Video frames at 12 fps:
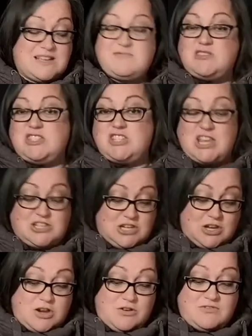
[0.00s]

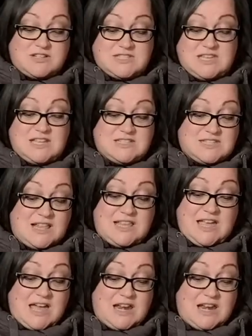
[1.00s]
exchanging currency and selling